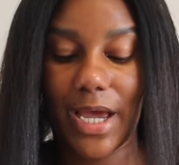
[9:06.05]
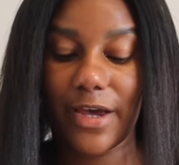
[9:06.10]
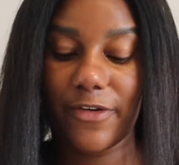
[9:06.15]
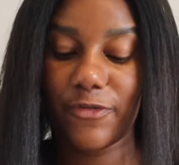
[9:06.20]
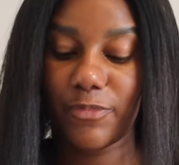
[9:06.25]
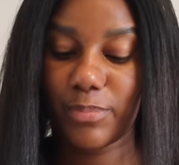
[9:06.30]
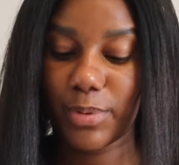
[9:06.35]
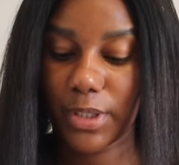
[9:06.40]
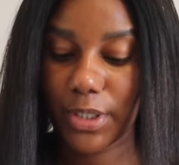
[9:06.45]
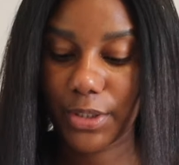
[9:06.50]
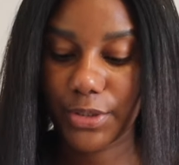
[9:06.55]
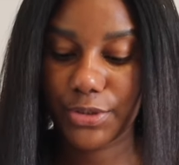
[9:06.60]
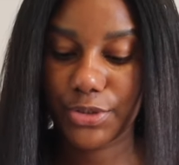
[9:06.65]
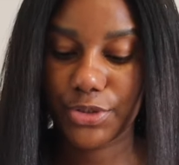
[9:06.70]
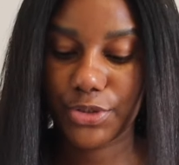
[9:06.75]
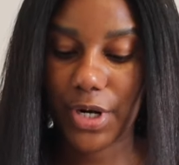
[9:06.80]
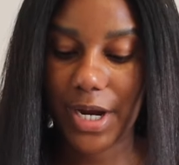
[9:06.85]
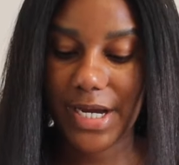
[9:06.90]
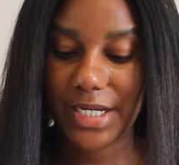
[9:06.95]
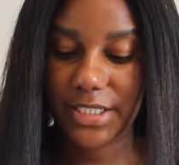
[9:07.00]
I've blow
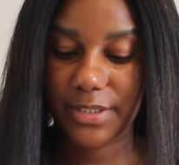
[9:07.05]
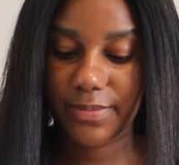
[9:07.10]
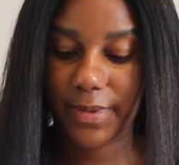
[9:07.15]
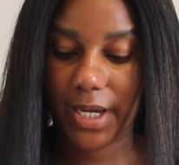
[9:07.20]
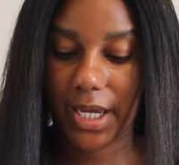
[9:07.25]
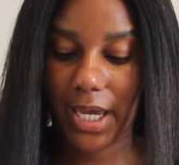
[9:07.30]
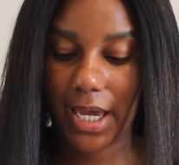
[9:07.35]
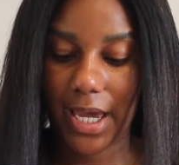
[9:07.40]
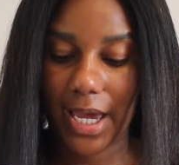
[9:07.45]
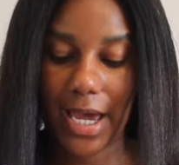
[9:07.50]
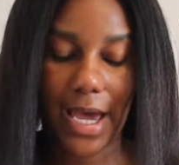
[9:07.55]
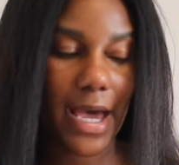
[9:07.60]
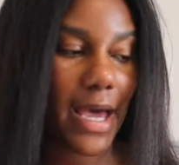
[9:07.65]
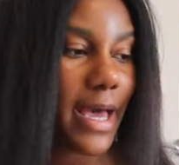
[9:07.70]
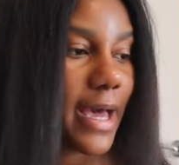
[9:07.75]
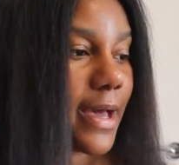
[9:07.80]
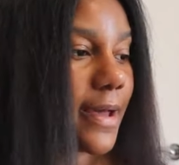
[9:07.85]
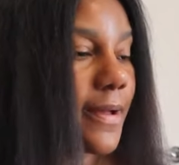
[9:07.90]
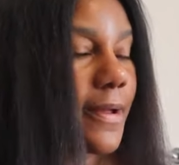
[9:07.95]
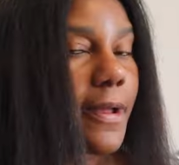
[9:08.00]
dried my
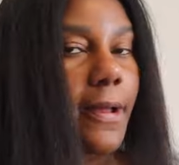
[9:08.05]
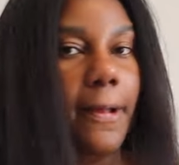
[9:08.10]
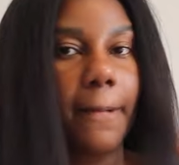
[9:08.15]
hair.